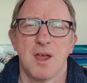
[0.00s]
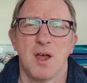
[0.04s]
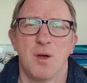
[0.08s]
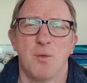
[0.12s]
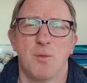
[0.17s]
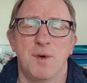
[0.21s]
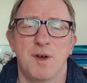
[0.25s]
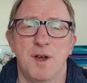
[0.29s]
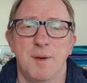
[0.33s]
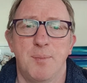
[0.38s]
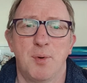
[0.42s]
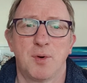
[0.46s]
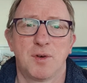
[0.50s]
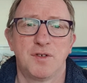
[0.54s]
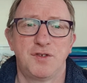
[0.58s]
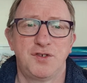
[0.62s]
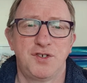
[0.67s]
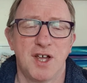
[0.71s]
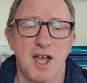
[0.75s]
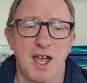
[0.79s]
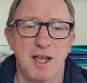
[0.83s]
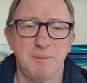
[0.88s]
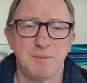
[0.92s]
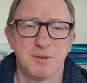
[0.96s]
We're in the book of
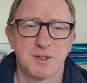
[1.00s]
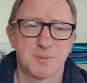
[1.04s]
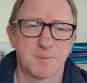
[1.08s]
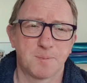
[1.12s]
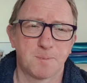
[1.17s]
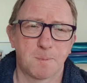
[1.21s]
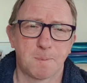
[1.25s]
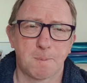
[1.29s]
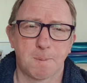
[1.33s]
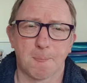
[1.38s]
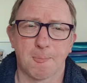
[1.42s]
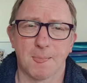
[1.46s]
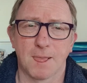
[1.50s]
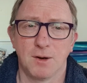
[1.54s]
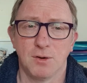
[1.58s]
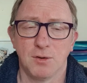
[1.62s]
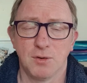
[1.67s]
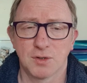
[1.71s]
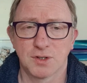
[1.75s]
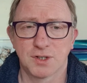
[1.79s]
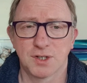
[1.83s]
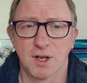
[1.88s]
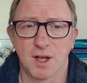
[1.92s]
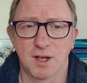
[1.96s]
James.
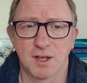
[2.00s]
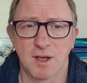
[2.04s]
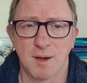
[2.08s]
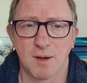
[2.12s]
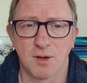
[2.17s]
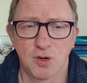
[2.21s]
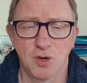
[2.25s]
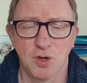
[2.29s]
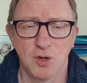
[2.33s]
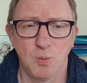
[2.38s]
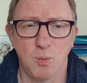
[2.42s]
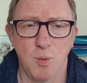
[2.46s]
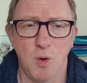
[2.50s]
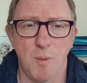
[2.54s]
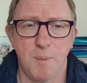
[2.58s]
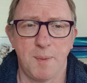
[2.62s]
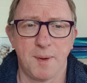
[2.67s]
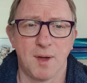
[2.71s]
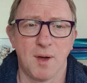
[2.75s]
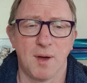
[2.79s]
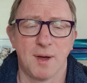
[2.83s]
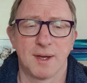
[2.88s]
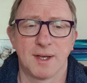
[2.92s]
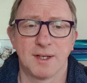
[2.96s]
Looks like I could well be
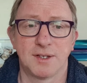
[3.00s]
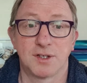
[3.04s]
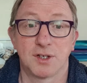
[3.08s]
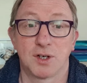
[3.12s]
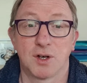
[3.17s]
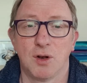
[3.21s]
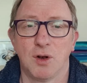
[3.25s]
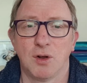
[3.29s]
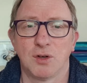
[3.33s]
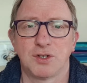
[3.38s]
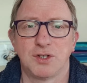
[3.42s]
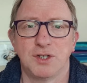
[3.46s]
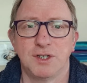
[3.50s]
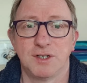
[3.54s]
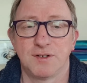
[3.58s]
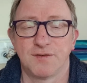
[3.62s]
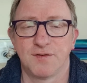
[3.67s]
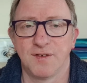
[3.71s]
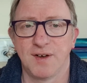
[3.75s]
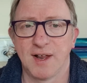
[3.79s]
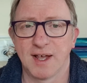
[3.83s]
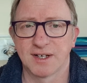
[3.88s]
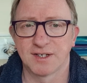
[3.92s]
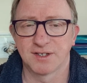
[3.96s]
going into Colossians
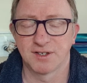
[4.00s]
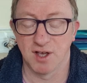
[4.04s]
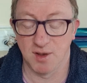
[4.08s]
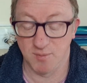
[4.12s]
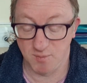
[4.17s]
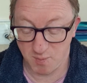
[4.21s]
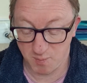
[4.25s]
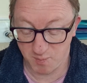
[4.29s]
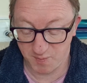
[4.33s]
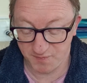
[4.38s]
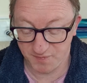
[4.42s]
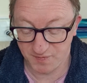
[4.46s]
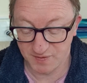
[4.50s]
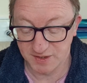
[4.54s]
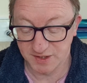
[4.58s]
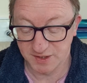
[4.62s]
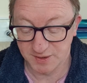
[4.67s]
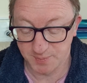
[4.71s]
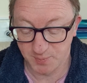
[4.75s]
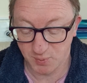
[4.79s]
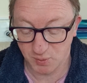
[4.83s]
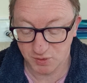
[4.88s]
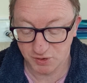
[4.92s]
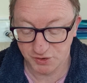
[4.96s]
for next time when we finish
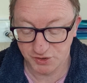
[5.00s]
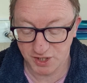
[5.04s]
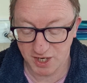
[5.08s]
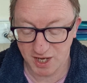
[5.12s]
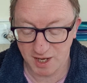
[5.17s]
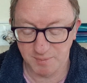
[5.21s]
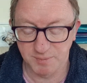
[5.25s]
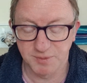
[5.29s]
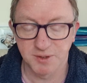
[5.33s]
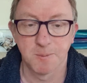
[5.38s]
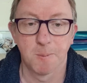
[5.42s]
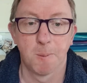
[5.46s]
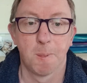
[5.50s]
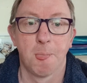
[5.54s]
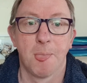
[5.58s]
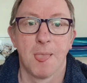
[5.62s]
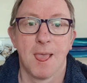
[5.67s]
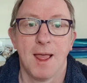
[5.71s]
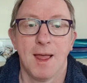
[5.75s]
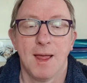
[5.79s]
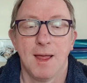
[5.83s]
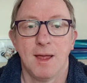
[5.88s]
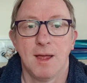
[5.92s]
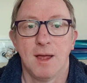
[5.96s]
the book of James.
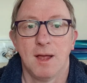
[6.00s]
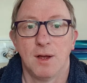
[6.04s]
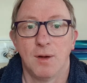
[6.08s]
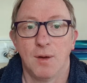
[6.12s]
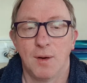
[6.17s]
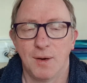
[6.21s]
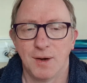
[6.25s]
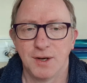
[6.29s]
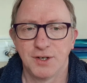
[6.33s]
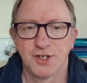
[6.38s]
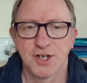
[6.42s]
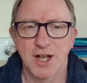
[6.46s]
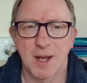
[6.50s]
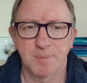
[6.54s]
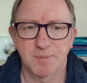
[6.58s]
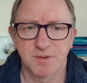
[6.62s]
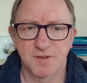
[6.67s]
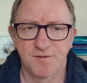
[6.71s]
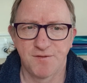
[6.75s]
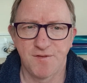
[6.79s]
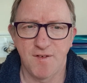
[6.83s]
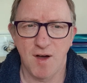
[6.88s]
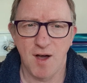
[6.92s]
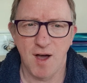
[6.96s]
We're in chapter
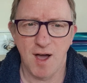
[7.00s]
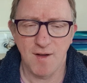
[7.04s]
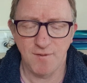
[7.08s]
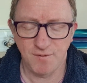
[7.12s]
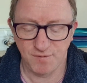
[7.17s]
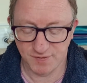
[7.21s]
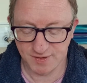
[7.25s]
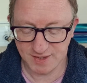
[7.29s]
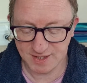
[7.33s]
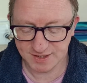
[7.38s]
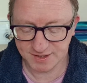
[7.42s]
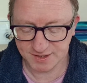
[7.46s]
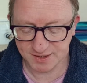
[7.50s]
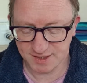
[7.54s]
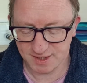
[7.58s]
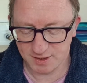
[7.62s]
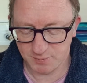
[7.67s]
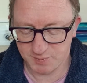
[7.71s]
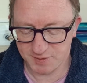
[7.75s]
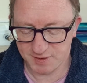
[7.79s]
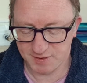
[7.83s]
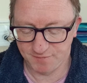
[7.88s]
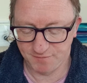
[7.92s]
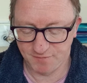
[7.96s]
5. Yesterday
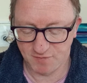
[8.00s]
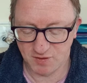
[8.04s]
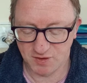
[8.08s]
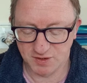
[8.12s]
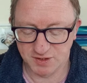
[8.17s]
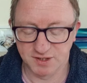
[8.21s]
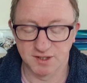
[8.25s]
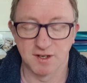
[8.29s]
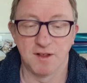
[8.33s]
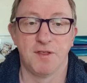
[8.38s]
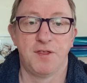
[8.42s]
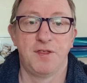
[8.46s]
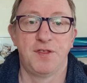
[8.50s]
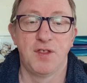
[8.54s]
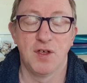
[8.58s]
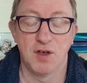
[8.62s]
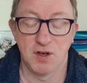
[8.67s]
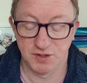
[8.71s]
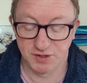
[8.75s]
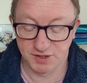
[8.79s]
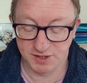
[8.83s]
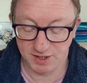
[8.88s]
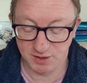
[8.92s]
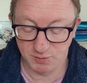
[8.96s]
we did verse
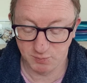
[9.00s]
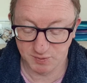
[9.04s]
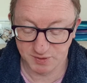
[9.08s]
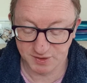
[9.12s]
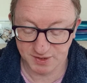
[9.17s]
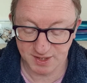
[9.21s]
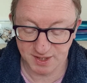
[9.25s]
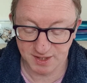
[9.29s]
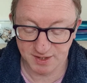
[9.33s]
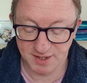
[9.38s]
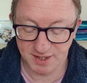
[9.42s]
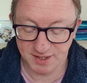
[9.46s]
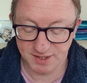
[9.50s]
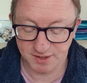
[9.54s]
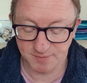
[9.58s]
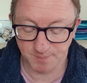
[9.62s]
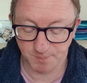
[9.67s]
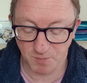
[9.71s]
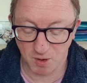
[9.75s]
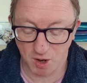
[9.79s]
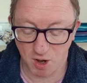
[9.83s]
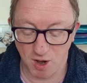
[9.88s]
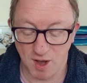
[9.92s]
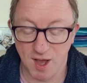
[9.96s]
13, which said this:
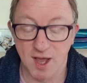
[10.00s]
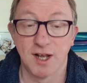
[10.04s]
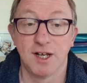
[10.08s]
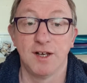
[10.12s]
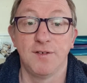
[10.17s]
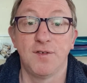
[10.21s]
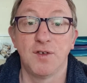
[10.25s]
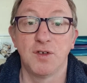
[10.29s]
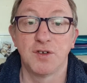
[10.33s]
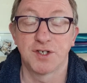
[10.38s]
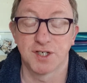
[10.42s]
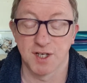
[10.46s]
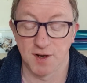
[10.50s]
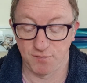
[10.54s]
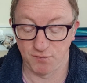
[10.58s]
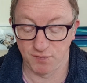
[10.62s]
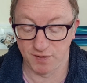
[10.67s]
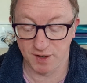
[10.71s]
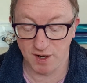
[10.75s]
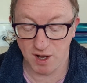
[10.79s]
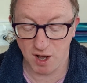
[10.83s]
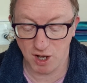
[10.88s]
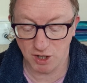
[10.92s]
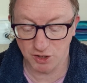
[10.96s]
are any of you
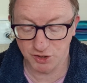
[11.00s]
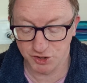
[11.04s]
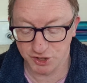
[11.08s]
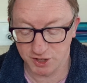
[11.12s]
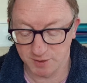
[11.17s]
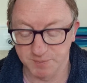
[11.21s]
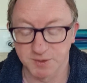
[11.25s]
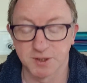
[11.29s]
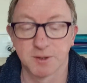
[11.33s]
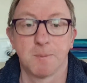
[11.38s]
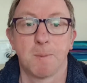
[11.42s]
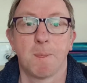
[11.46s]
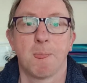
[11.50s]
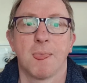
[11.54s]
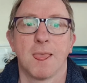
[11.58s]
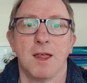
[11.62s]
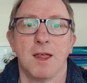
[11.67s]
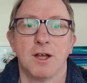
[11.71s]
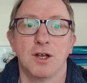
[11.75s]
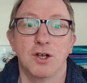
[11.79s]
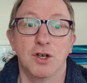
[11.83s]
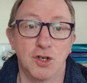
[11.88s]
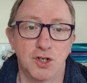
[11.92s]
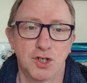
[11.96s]
suffering hardships?
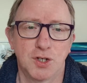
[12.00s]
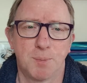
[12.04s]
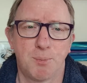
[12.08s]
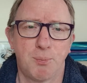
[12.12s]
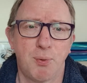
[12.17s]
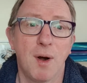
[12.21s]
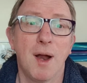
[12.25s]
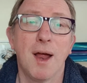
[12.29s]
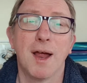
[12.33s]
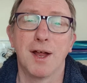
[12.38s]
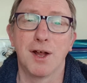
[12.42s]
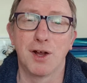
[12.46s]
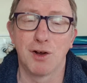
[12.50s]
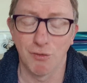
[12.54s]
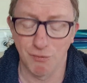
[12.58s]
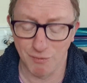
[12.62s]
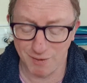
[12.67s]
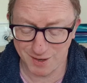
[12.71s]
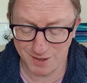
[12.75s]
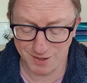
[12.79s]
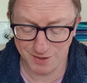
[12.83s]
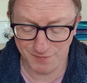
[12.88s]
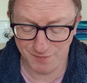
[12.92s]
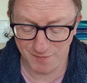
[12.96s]
You should pray.
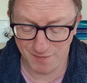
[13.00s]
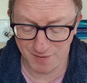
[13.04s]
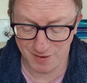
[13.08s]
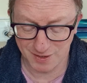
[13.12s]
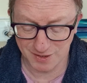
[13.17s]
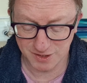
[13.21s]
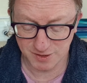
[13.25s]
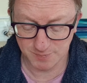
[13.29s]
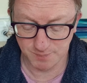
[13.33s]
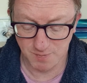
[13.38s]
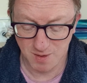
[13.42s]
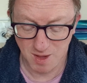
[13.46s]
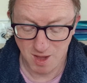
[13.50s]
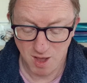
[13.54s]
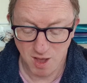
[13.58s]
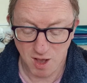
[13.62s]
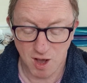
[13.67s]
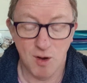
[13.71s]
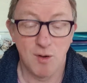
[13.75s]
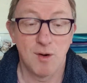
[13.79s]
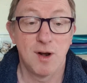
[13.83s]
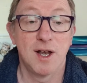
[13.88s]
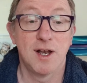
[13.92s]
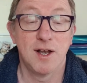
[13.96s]
Great advice.
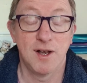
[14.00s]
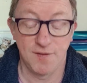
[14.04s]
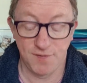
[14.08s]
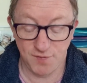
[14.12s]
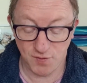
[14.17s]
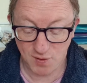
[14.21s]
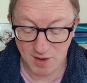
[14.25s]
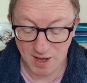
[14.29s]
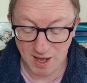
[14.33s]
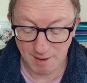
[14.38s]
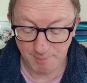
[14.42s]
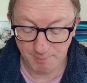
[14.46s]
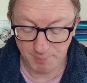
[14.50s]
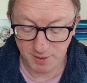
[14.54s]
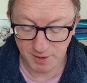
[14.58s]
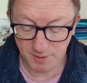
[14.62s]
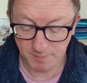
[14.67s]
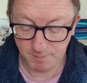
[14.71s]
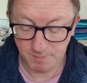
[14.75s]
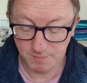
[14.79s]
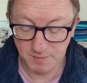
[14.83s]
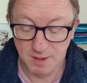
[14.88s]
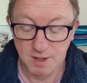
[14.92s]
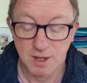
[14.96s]
Are any of you
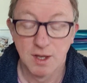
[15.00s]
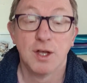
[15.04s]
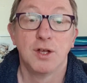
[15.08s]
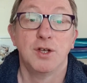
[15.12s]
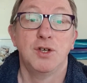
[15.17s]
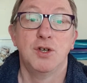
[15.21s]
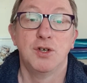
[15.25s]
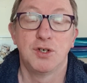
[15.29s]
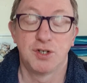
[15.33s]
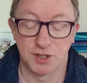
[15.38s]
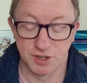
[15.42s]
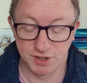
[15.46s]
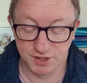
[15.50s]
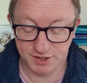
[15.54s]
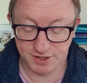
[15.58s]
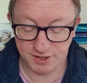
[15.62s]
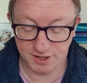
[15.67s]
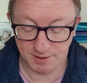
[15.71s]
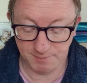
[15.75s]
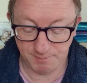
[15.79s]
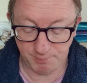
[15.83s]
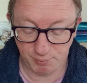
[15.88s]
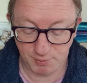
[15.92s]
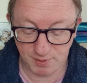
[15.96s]
happy? You should
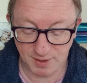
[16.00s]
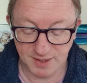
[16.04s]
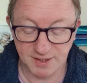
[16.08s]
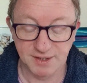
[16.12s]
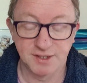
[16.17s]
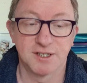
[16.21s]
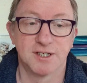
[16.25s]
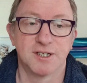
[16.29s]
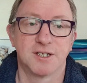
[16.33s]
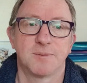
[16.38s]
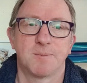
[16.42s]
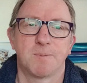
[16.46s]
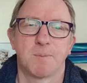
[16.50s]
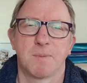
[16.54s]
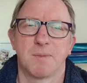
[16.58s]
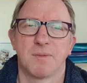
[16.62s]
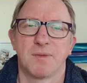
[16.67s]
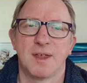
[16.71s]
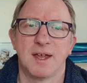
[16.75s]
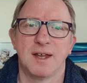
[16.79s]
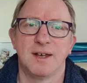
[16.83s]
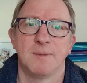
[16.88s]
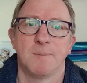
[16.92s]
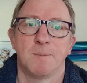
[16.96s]
sing praises.
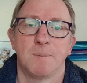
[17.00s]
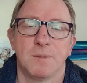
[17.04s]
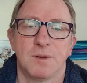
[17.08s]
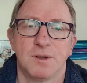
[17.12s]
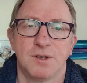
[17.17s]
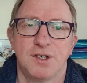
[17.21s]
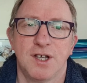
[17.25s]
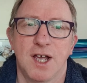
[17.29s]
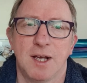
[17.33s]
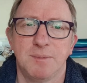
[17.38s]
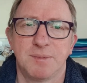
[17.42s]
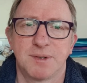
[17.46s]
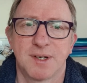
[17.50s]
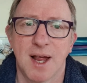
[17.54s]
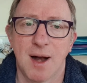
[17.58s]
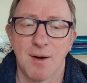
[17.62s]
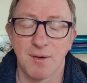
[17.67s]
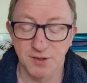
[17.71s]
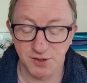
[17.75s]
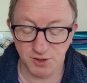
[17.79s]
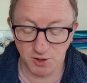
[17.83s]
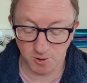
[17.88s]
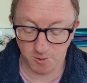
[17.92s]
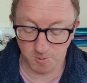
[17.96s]
Then James
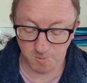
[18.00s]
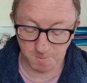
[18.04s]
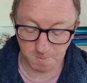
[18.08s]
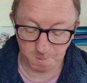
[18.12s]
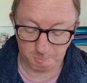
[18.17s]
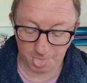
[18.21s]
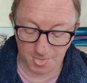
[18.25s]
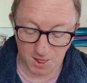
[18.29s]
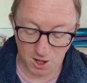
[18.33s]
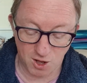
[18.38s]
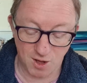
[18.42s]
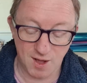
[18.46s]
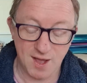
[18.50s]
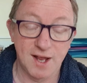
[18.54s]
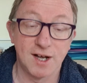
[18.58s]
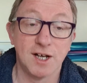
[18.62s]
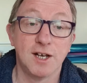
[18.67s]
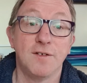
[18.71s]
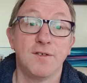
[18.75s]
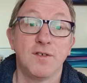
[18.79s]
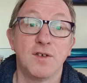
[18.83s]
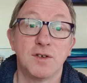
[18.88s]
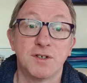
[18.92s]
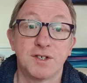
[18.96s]
carries on. Are any
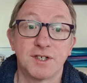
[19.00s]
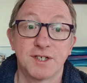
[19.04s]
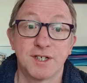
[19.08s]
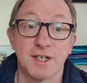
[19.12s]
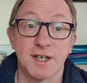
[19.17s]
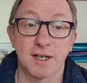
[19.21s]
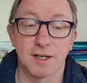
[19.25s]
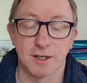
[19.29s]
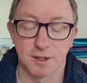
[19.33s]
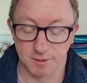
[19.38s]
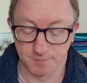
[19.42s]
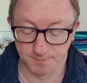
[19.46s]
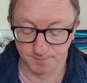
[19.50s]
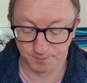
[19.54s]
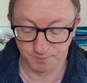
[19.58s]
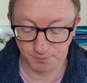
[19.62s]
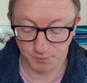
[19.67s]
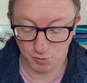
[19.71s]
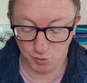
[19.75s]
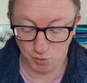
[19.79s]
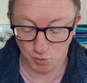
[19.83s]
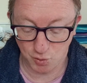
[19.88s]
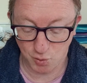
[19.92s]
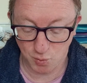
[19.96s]
of you sick?
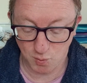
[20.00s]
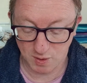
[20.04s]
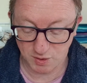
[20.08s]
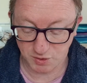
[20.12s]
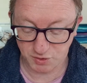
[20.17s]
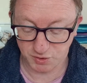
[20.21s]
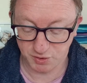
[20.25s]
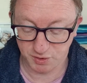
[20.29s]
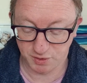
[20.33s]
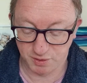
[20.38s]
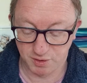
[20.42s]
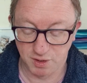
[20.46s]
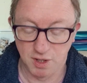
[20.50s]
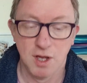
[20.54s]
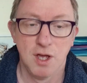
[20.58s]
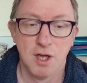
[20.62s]
Good question.